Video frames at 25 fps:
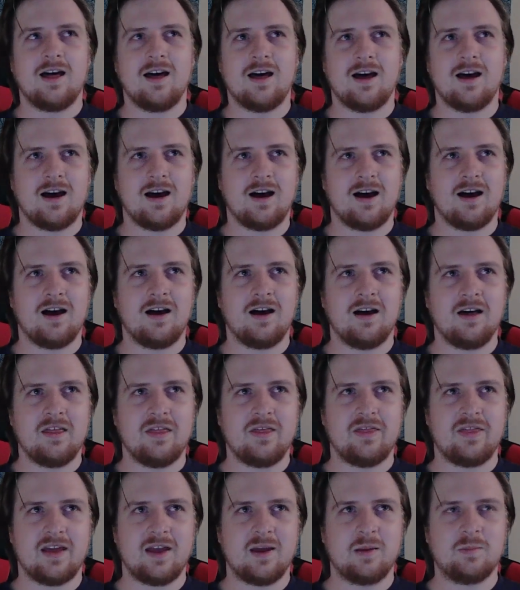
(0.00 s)

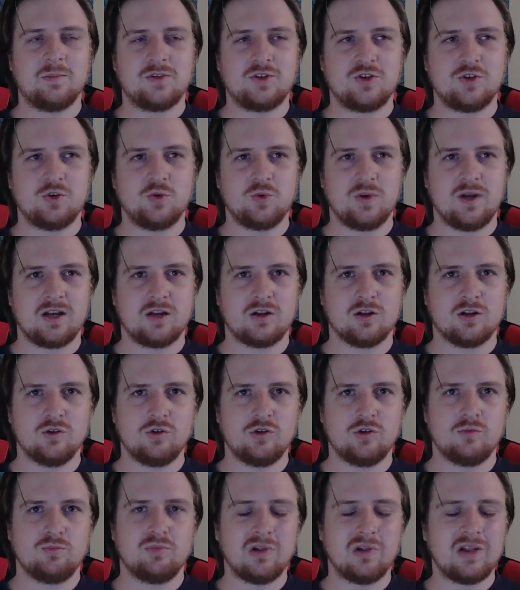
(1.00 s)
them to
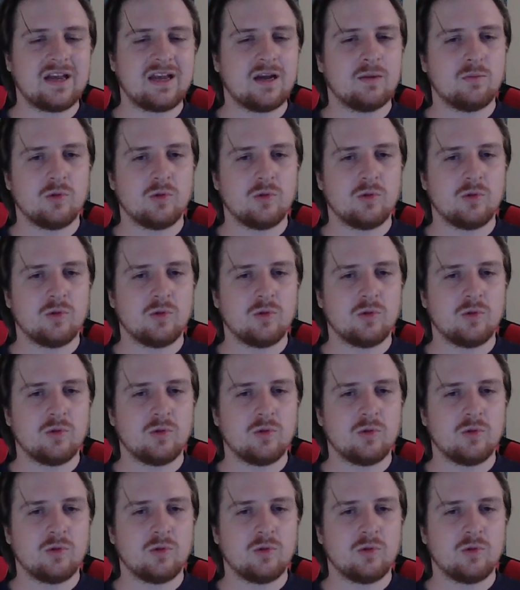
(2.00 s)
include playable